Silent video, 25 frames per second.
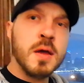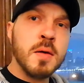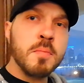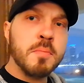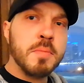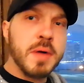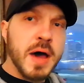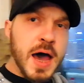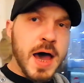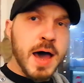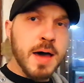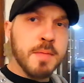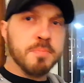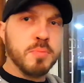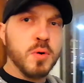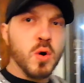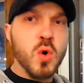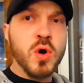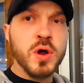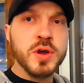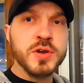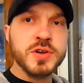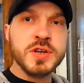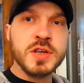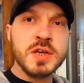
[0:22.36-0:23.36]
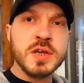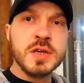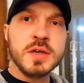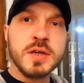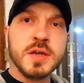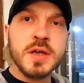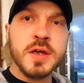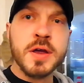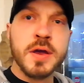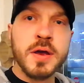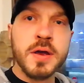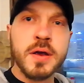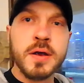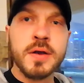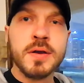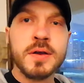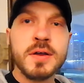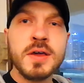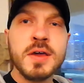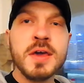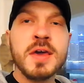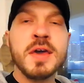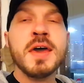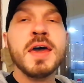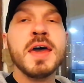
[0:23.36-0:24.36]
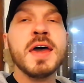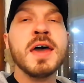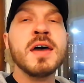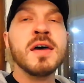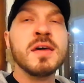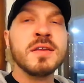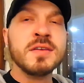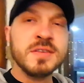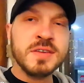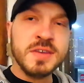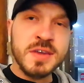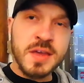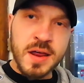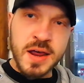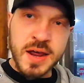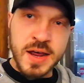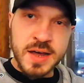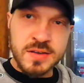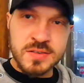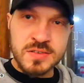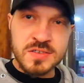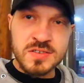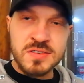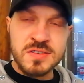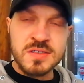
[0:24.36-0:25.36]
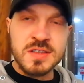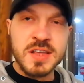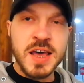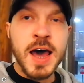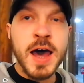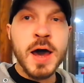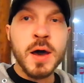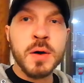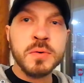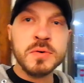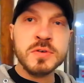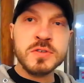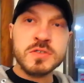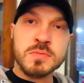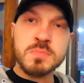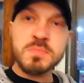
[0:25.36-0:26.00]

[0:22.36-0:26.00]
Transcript: Bad Boy D here. And yes, that was